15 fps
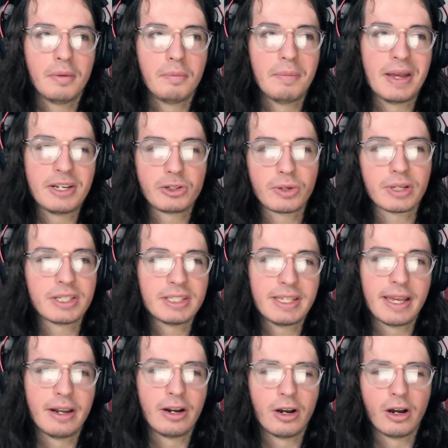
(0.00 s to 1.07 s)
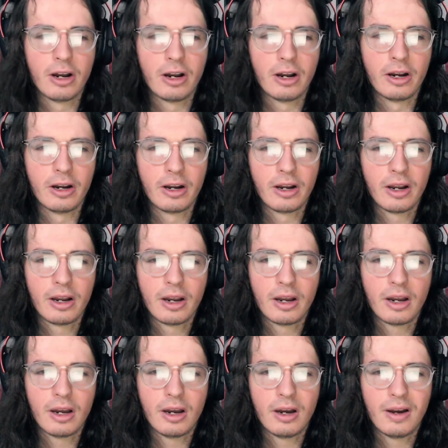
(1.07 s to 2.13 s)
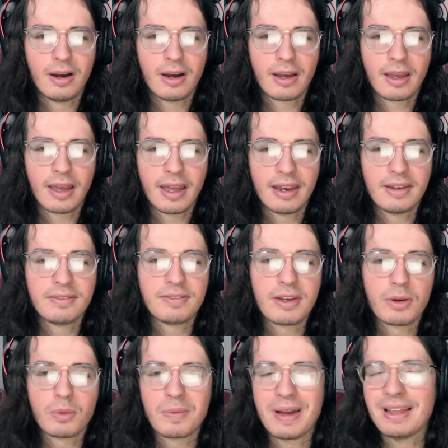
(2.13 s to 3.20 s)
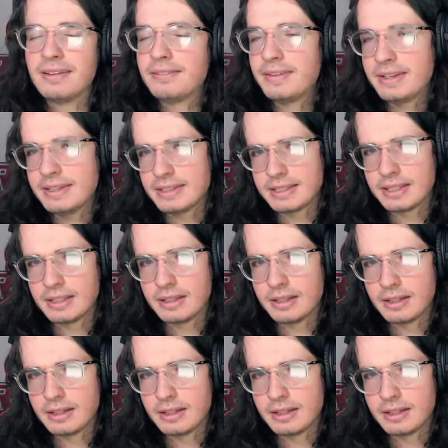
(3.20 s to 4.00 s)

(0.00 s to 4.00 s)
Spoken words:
metrics that are kind of irrelevant.